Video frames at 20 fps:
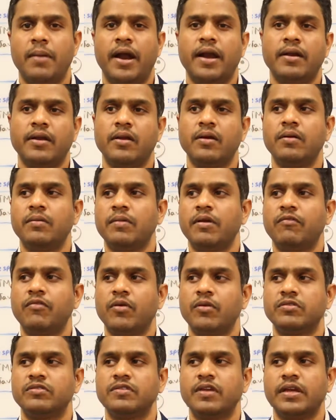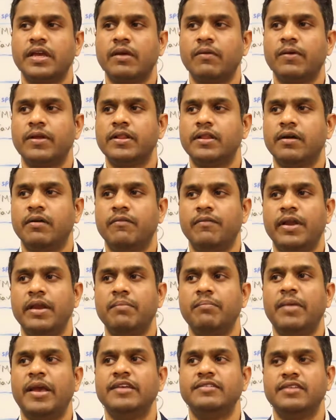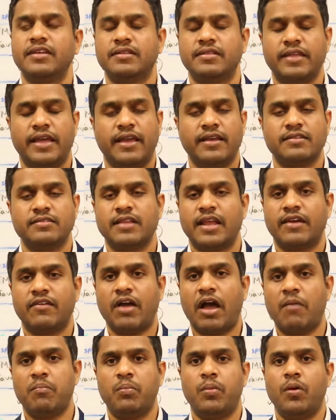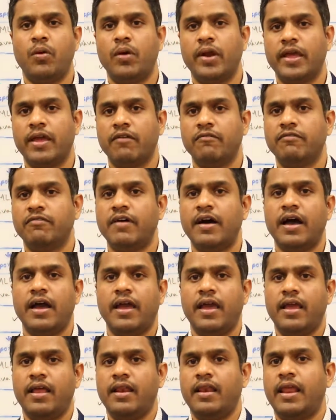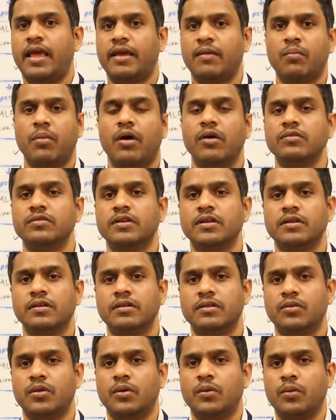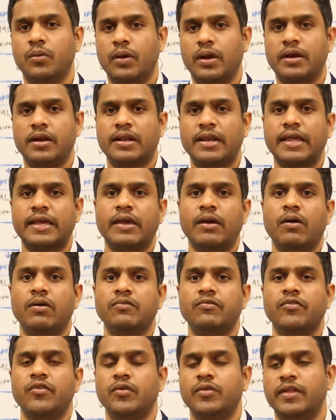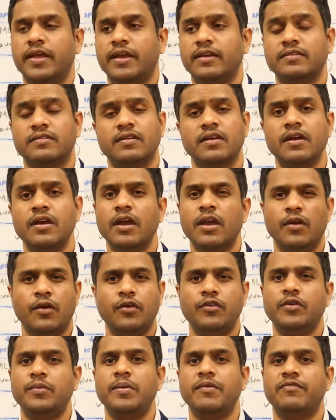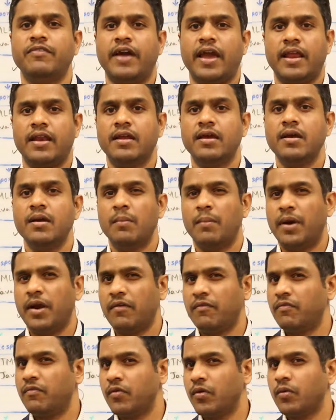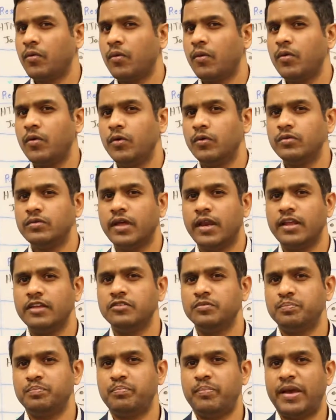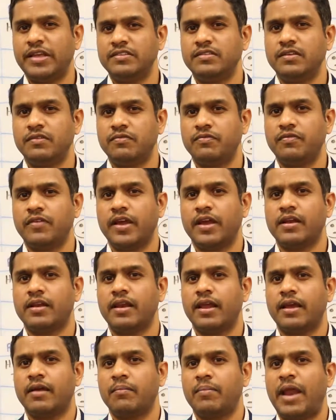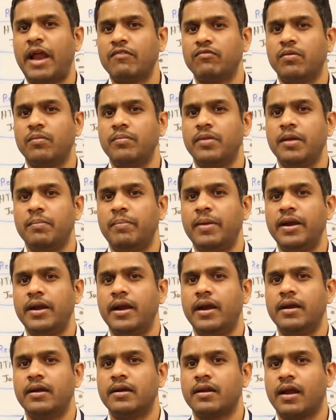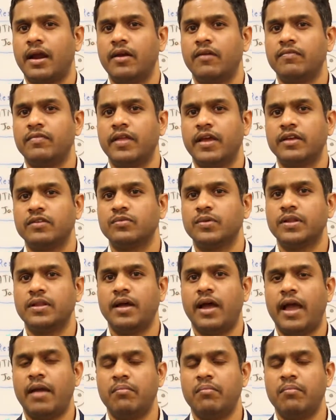But if you're sticking with very basic things like uploading a file, like browsing through and clicking on a few things, you should be fine. But if you use any specific like platform dependent kind of things with